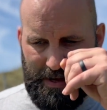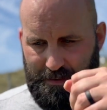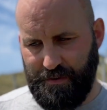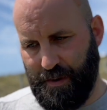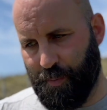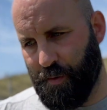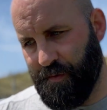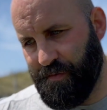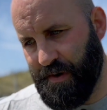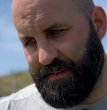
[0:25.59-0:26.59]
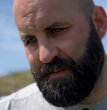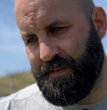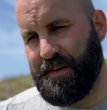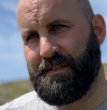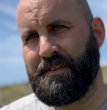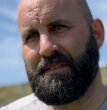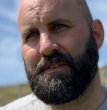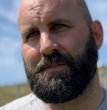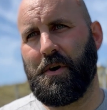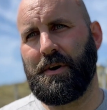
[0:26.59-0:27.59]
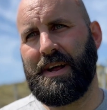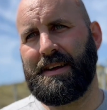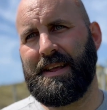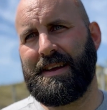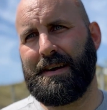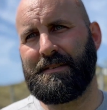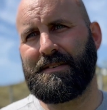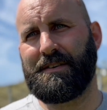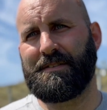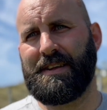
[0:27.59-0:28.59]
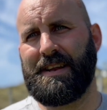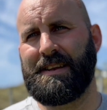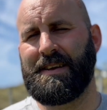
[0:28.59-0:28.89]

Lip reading: Really important for us to finish the season strong, and that kept us in good stead.